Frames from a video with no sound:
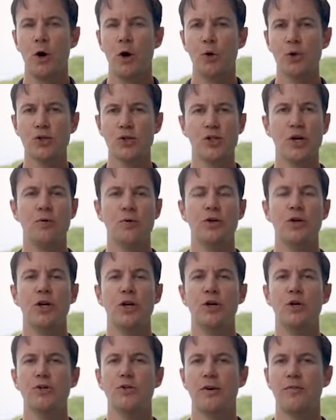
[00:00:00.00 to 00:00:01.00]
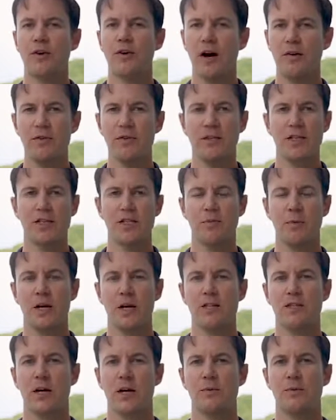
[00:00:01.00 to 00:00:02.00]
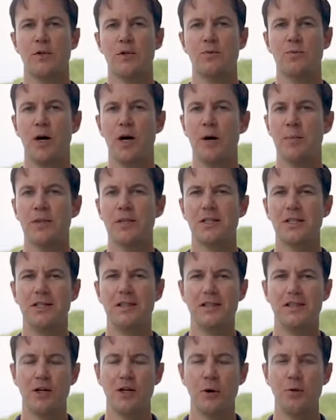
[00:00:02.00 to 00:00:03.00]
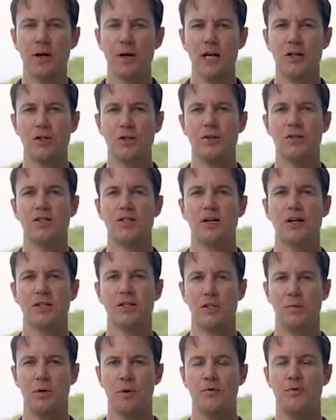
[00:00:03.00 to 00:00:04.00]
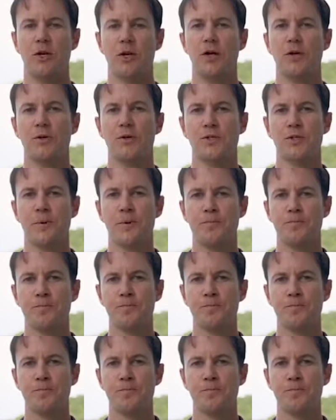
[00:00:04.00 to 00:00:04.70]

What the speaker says: Also news, I've covered this many times as well, but don't get too sucked in with news.